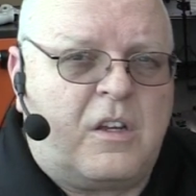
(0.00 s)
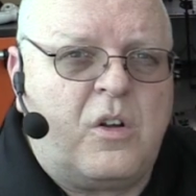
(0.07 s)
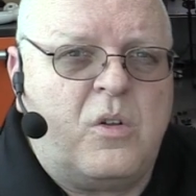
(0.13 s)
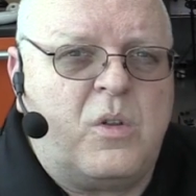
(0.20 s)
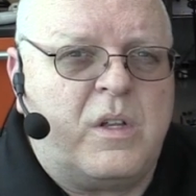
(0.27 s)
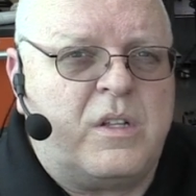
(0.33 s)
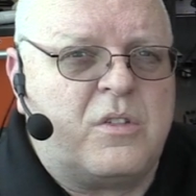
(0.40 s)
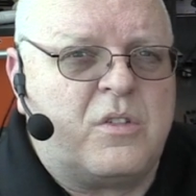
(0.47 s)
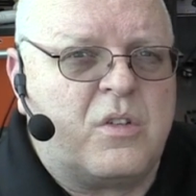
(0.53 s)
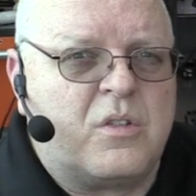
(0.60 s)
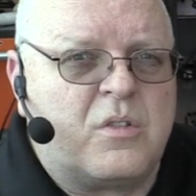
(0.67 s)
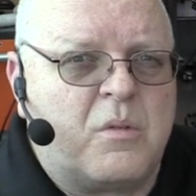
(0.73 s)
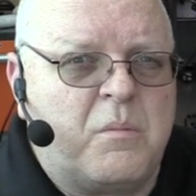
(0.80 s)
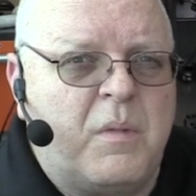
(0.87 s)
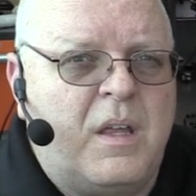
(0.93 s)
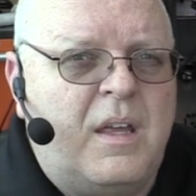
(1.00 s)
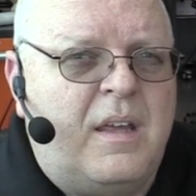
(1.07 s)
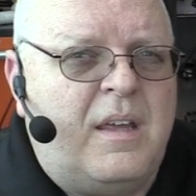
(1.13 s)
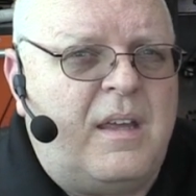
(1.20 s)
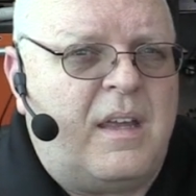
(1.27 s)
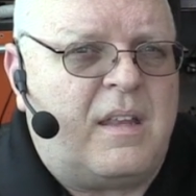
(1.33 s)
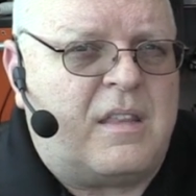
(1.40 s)
the cooling system
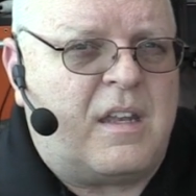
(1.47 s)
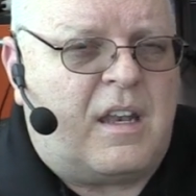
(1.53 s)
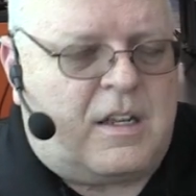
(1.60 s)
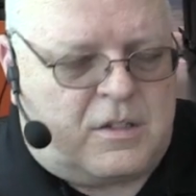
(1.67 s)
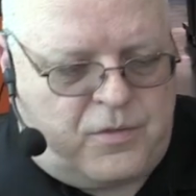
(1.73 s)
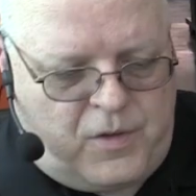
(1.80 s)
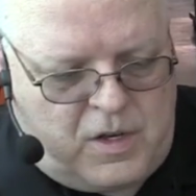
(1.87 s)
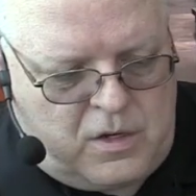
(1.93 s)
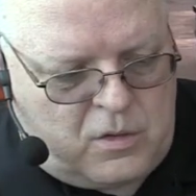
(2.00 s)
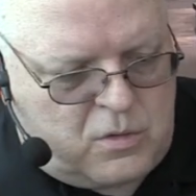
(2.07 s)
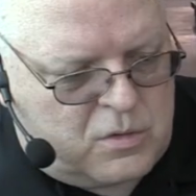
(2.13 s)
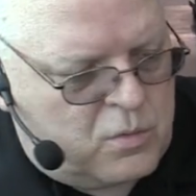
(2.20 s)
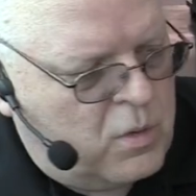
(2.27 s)
in the next video as